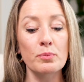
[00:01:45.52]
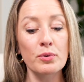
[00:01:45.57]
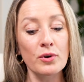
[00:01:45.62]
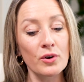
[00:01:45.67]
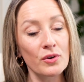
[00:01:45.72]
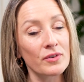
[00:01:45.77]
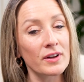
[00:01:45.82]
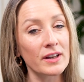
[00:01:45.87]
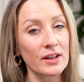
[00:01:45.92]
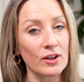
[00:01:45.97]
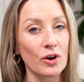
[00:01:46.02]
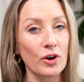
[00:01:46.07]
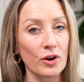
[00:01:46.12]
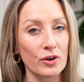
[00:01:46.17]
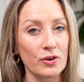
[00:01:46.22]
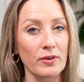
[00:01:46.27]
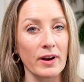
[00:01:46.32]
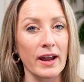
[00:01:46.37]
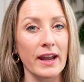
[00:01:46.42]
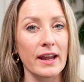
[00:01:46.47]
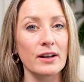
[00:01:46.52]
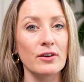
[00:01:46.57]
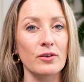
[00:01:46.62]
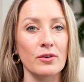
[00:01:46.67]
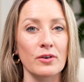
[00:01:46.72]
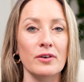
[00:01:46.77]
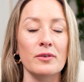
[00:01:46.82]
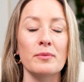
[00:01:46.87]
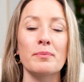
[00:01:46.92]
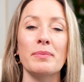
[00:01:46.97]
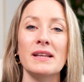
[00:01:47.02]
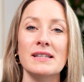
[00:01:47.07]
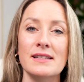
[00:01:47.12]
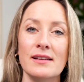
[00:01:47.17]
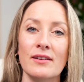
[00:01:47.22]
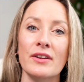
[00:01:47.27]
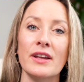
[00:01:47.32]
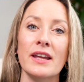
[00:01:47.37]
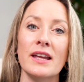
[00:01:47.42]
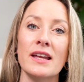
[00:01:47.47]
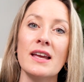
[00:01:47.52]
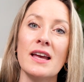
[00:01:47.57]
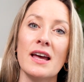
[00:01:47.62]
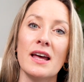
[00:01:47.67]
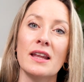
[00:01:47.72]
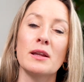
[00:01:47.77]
improving the hook rate, or basically